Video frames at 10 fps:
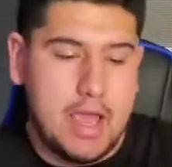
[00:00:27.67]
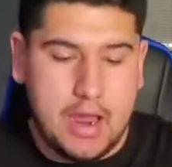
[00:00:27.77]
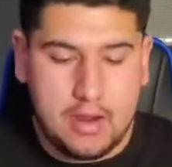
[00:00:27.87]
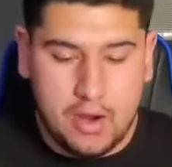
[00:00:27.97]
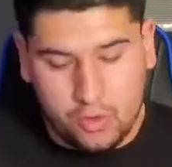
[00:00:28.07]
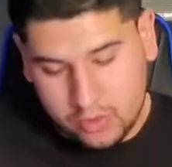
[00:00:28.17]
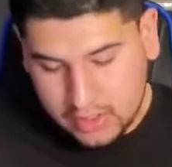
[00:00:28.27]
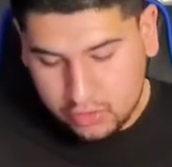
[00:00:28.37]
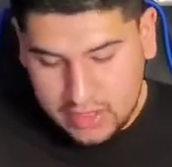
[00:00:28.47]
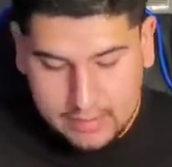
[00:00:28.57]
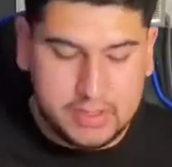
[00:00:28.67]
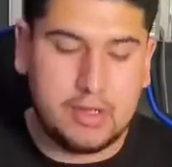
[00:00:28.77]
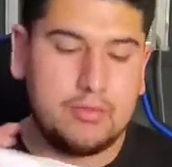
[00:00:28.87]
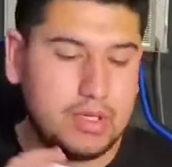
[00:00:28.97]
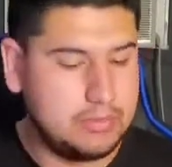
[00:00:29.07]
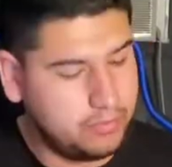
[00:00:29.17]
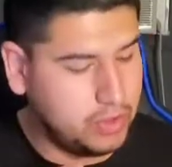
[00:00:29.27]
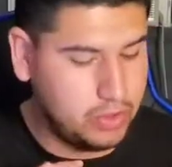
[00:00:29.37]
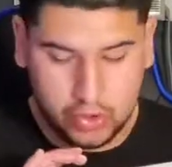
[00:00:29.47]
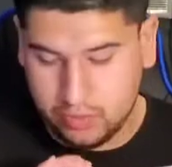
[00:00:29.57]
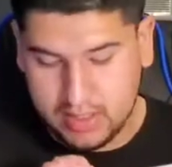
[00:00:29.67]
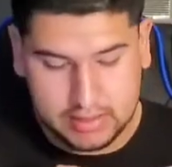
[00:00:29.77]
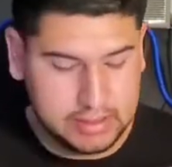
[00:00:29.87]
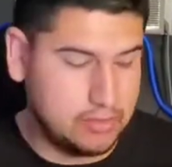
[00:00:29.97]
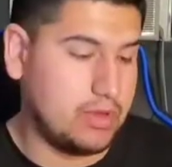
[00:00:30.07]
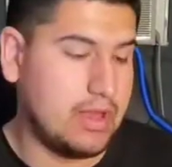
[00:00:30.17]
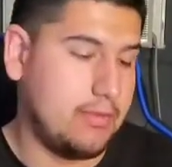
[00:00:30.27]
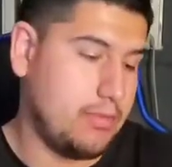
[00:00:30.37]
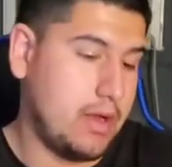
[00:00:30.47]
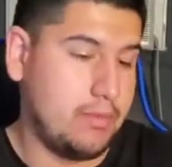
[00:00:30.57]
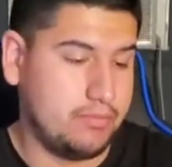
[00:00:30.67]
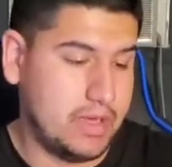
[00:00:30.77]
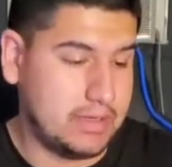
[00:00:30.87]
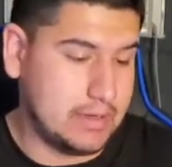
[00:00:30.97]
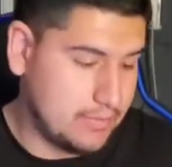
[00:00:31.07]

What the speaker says: I ordered through Amazon, but UPS is the one that ended